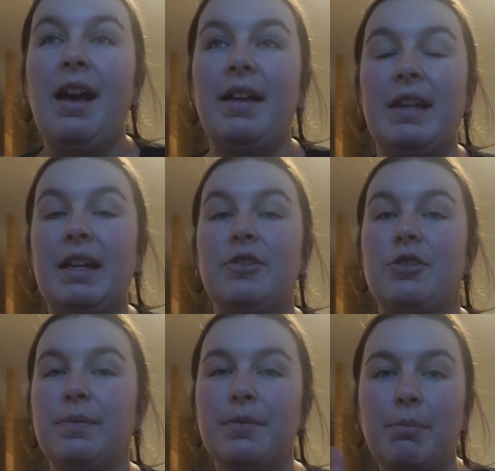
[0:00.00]
think I
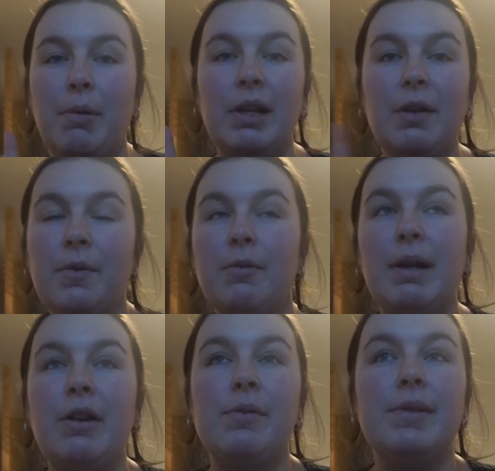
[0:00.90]
should have probably gone through my
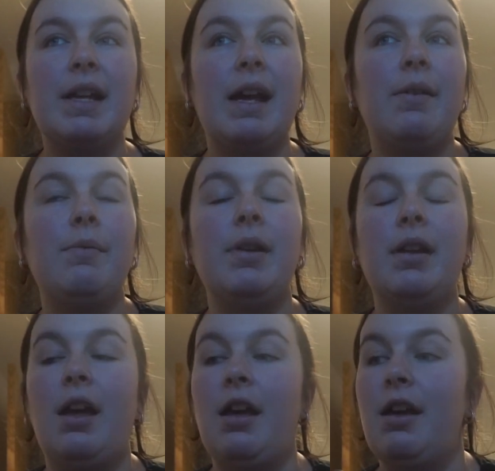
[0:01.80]
goals now
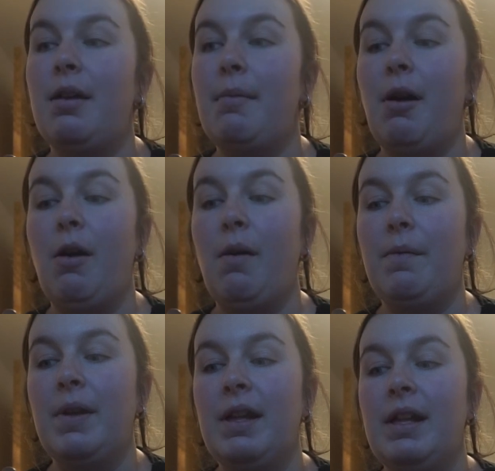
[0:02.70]
of
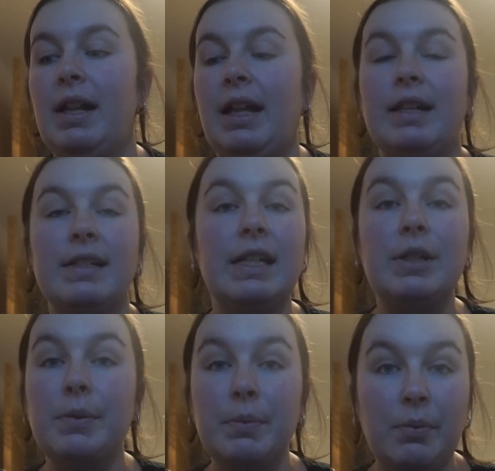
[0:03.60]
like
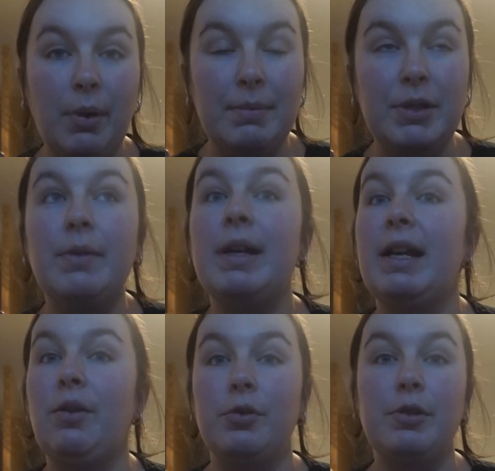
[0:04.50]
continuing with what I'm doing
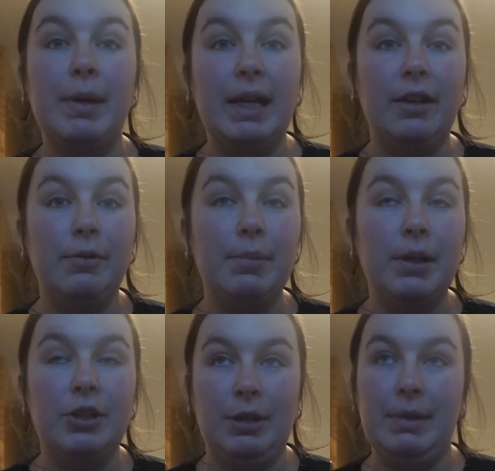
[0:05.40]
and also picking up
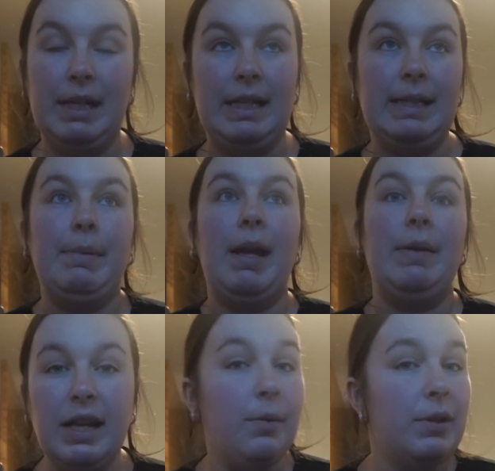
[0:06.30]
Japanese. But
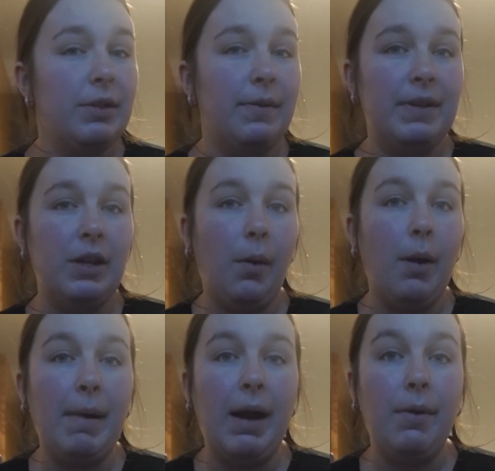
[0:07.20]
anyway, I wanted to do a video
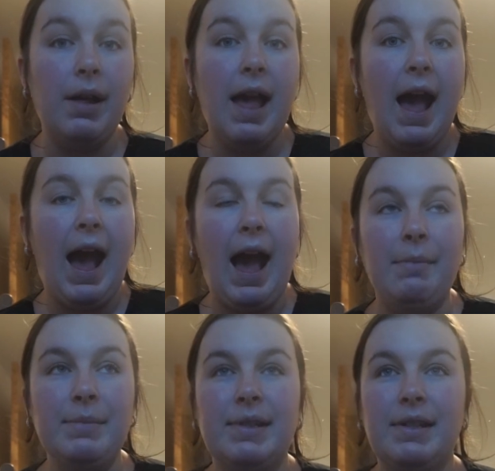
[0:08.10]
about
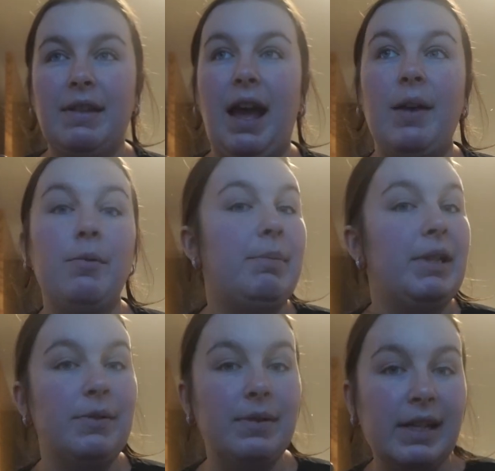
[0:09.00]
apps that I will be
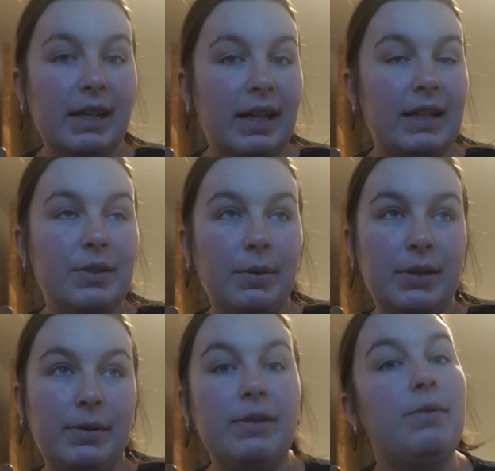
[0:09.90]
using in
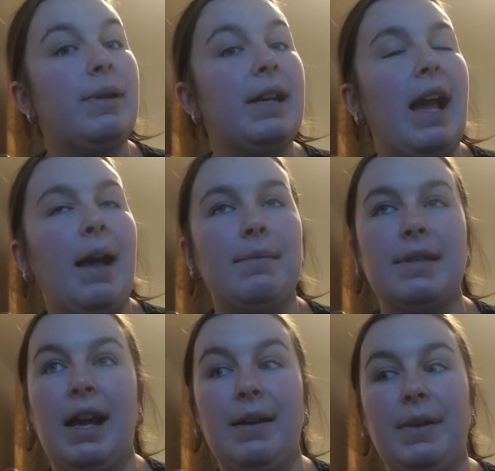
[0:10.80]
2023, apps
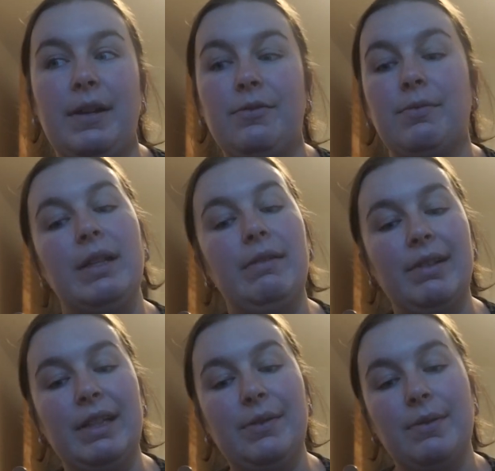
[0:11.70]
that I find
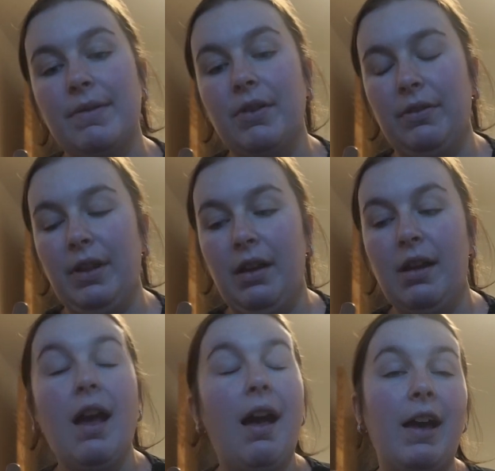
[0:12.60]
really useful that
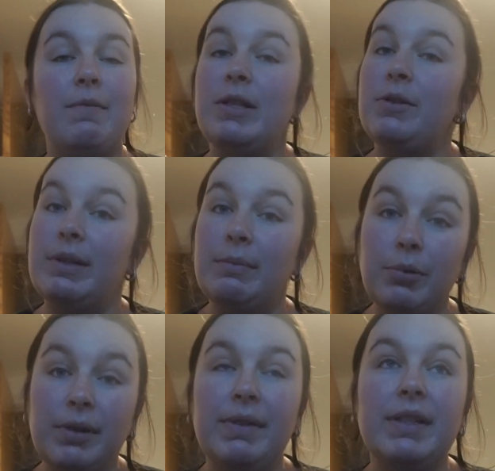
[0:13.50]
I've been using
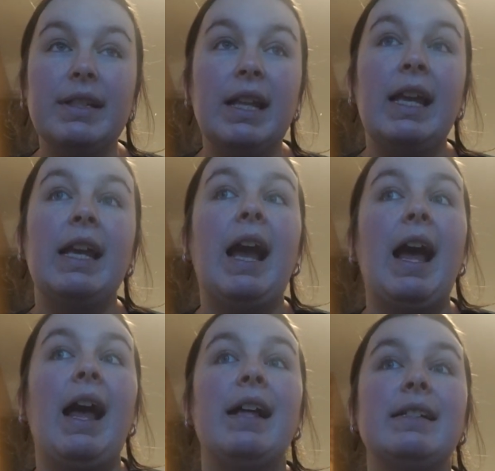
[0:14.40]
previously
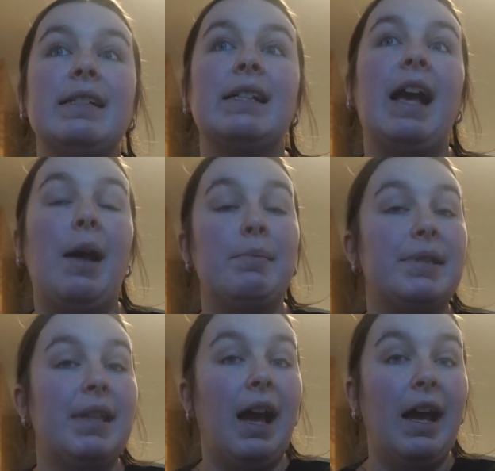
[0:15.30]
and apps
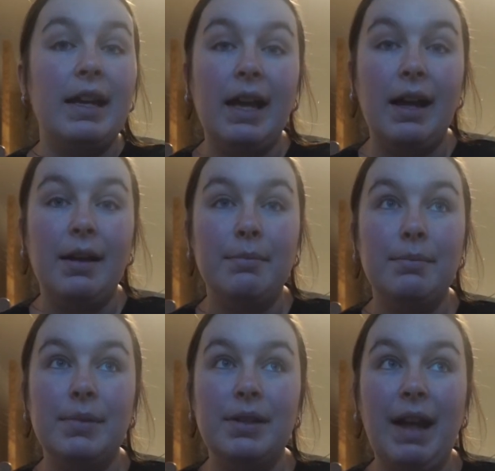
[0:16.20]
that I
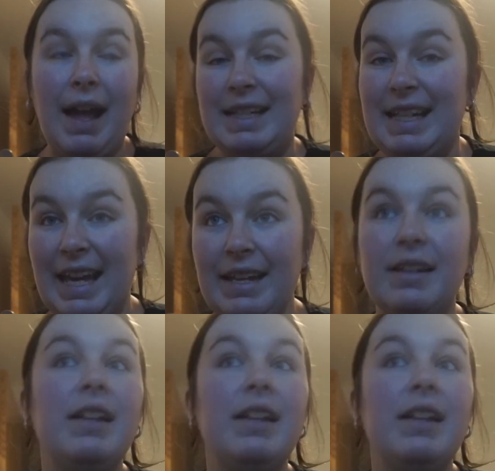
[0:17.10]
am adding in.